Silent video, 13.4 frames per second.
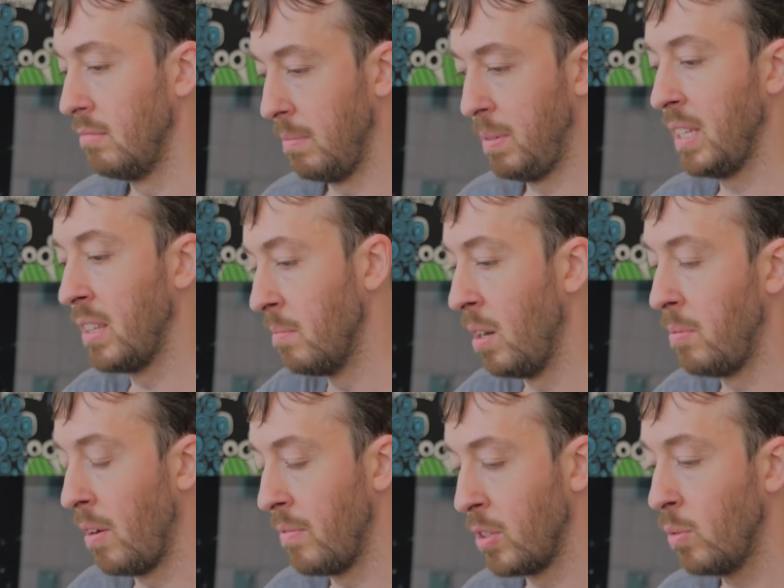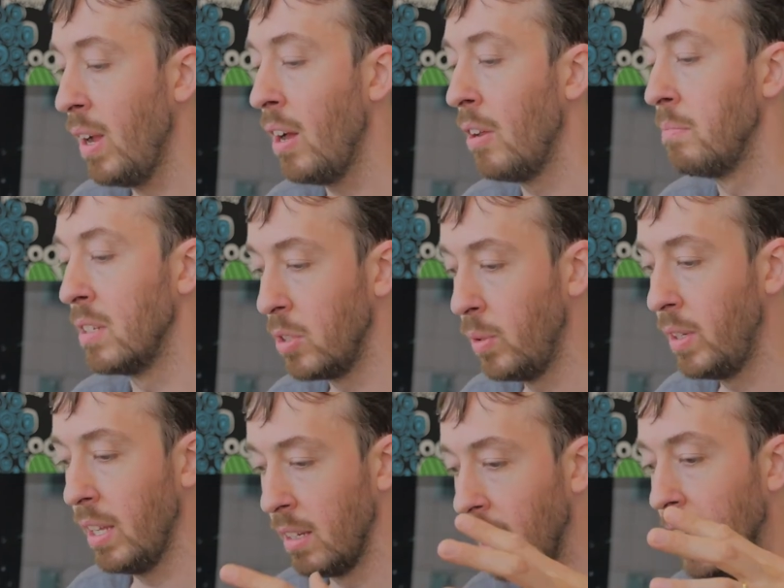picking them up off the ground, but you
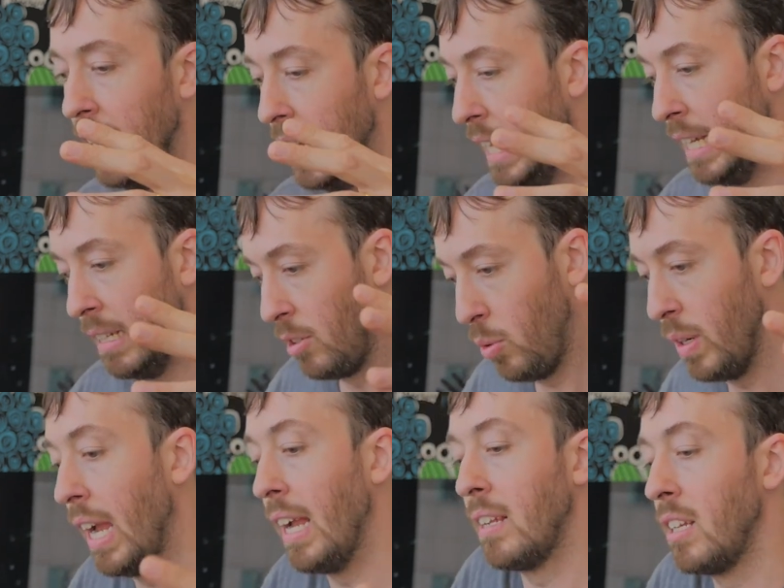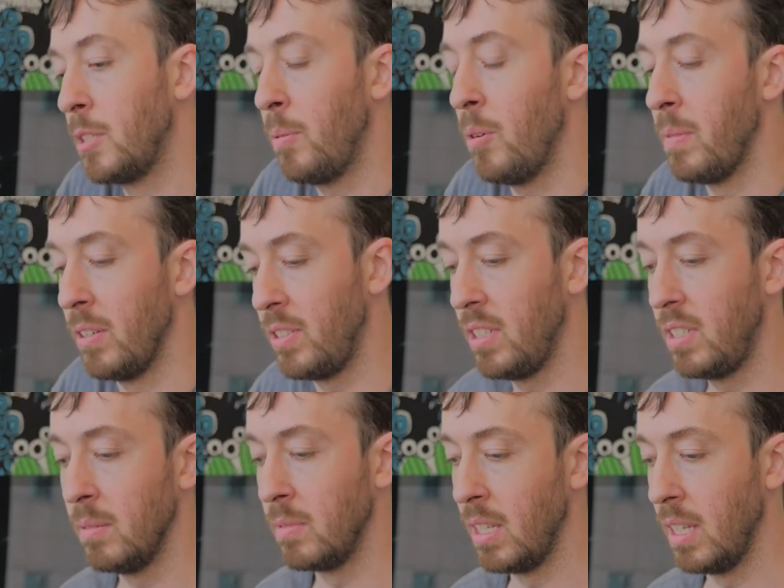can create experimental
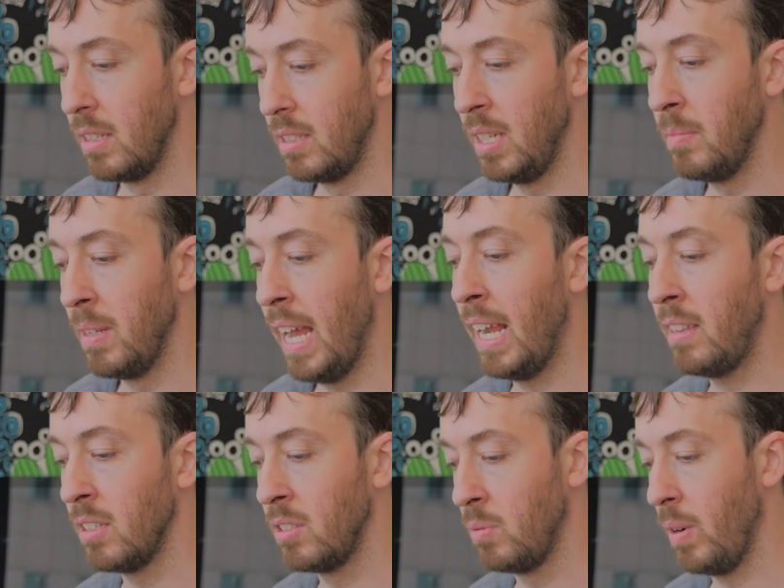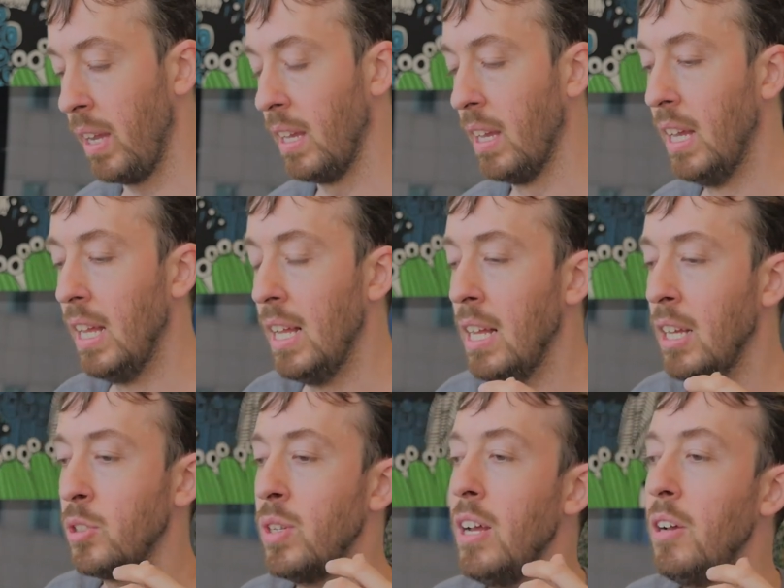systems that seem to act this way.
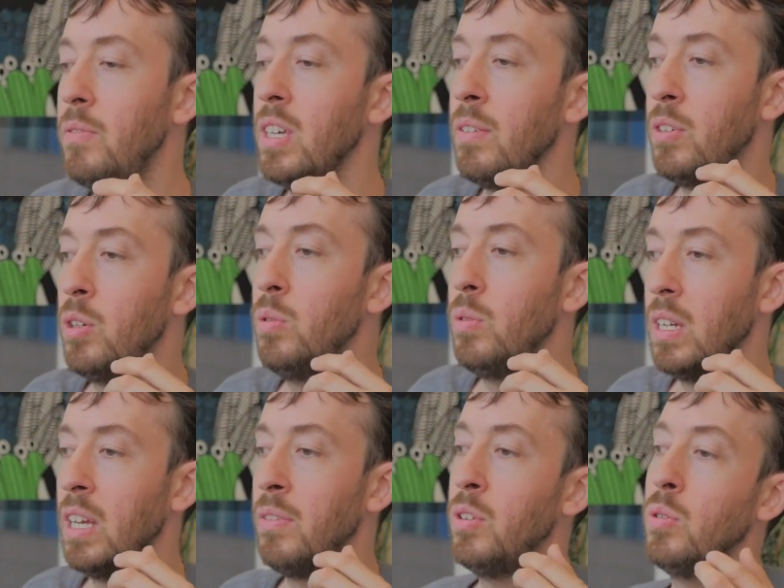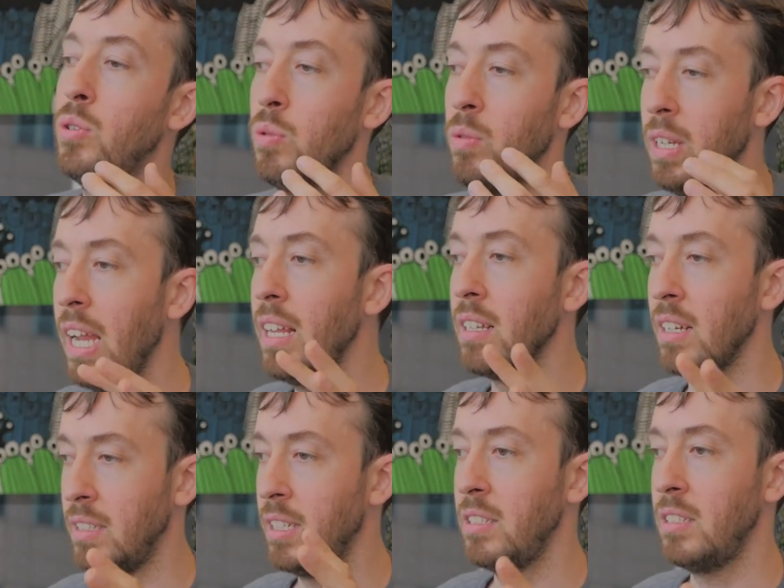So now if you create a
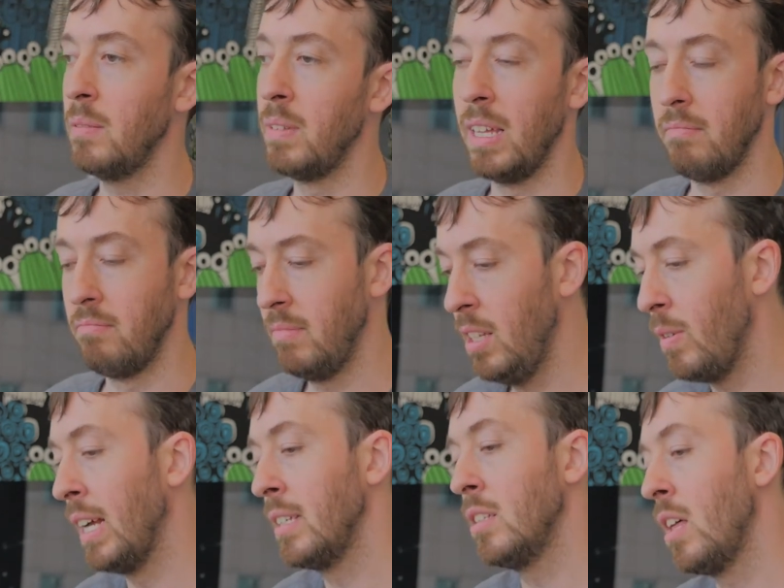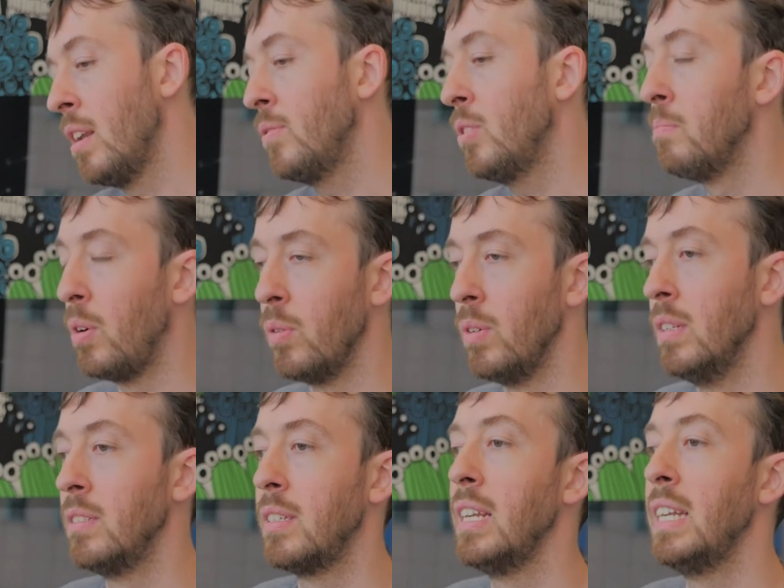system that, you know, has a lot of
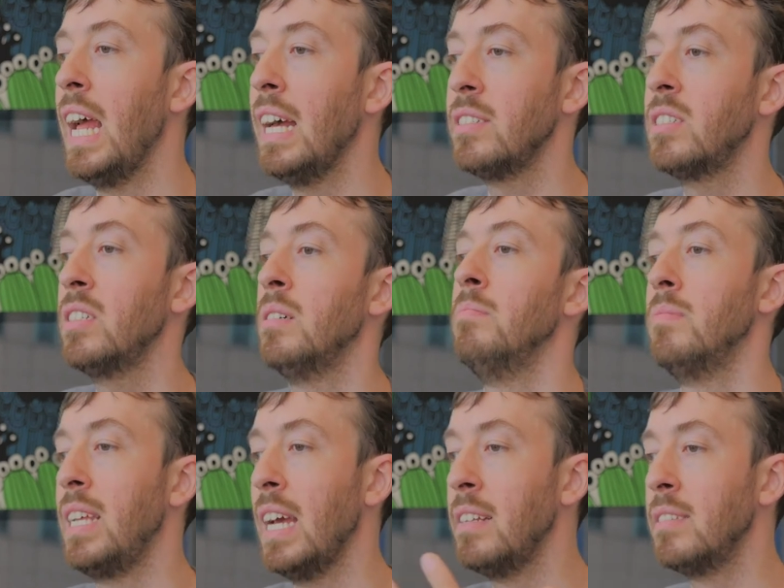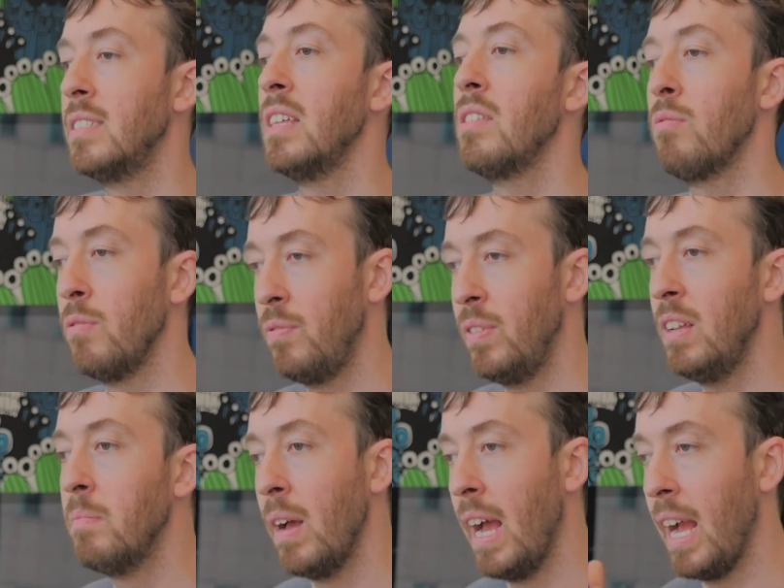components, that it has some tendency through
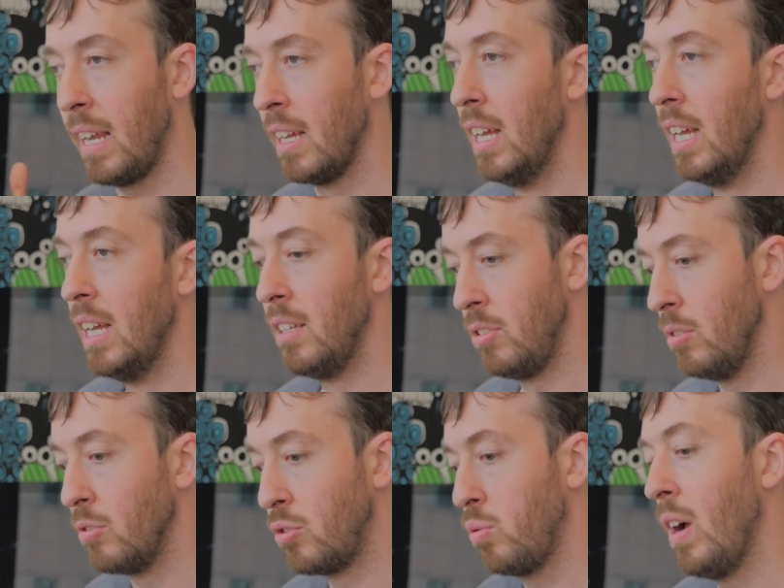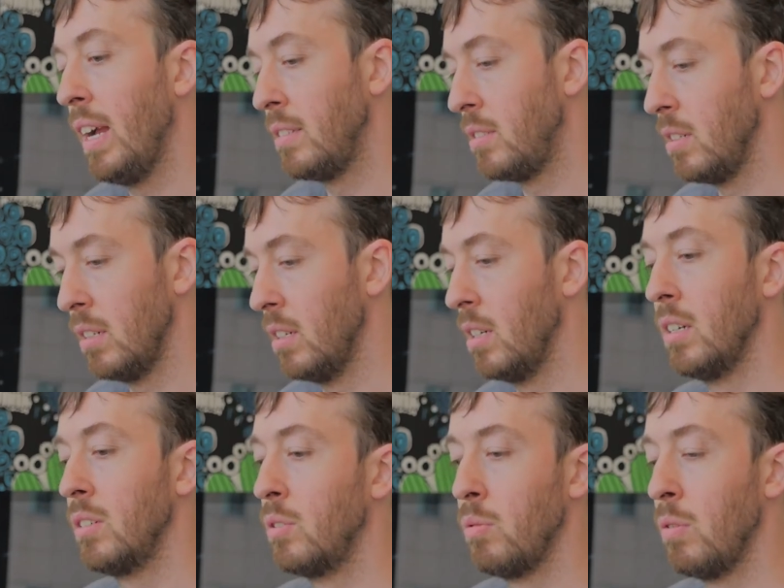feedback to try
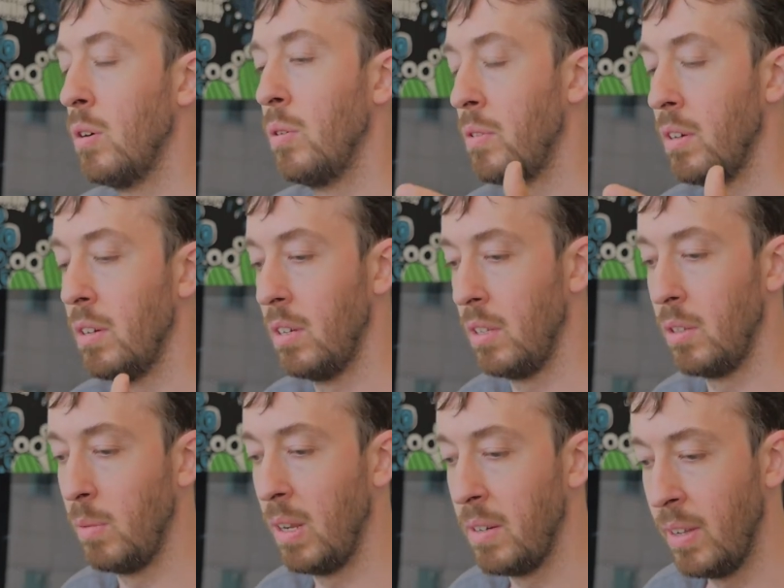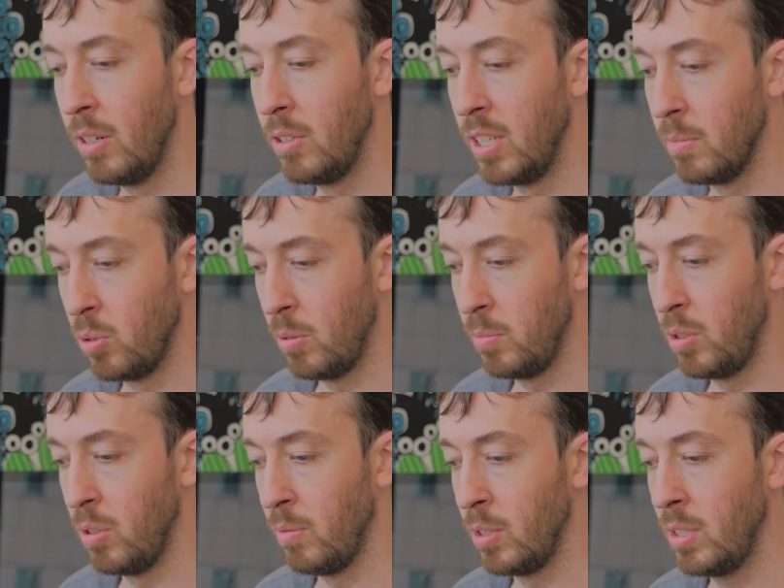to grow the rate of energy
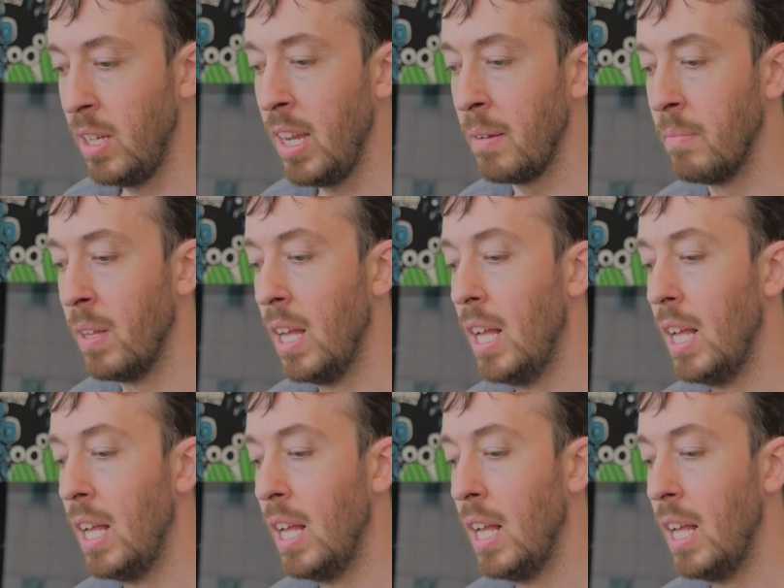absorption over time,